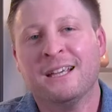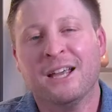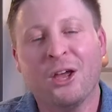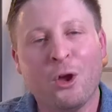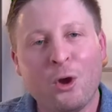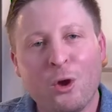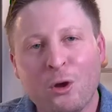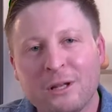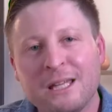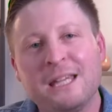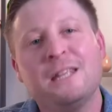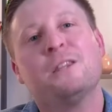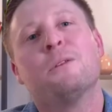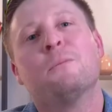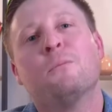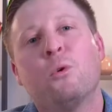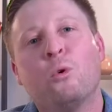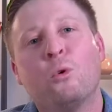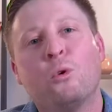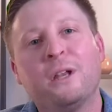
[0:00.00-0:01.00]
early in the
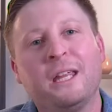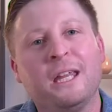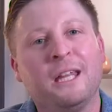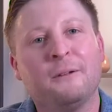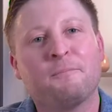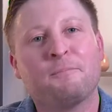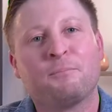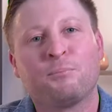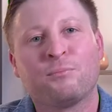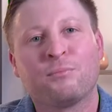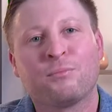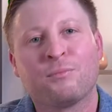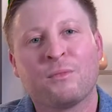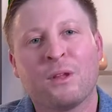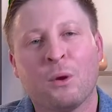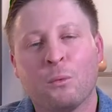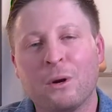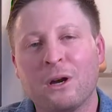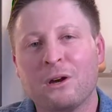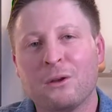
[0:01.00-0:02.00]
morning
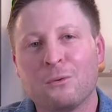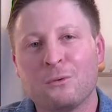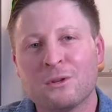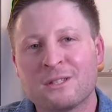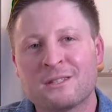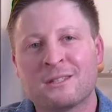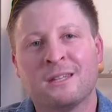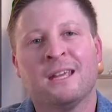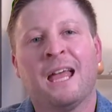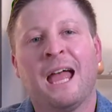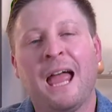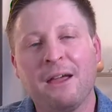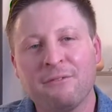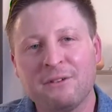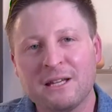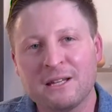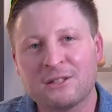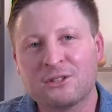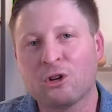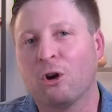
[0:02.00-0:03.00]
where he was
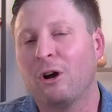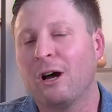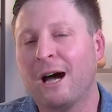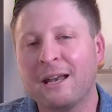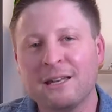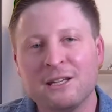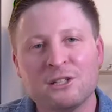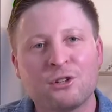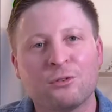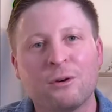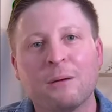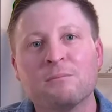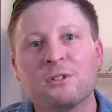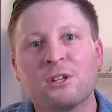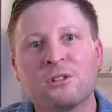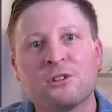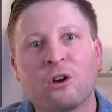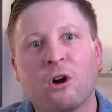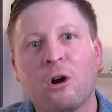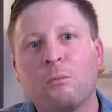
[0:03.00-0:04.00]
having
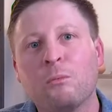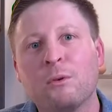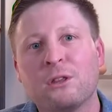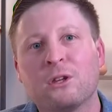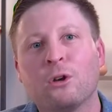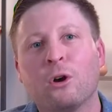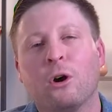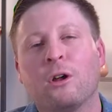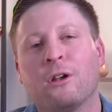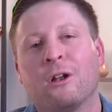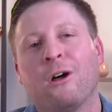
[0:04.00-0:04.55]
uninterrupted time with God.